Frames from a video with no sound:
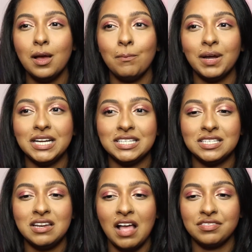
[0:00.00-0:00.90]
But it's
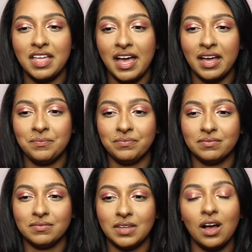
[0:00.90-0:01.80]
not that,
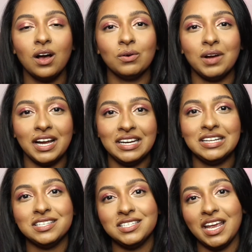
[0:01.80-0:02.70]
oh, I need
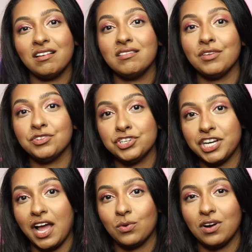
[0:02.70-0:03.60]
to take another
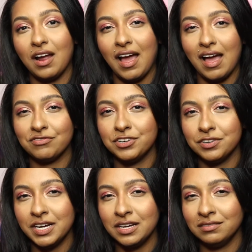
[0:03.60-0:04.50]
shower after
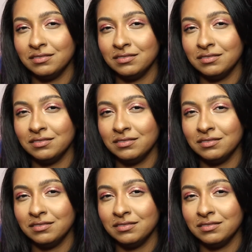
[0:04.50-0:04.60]
it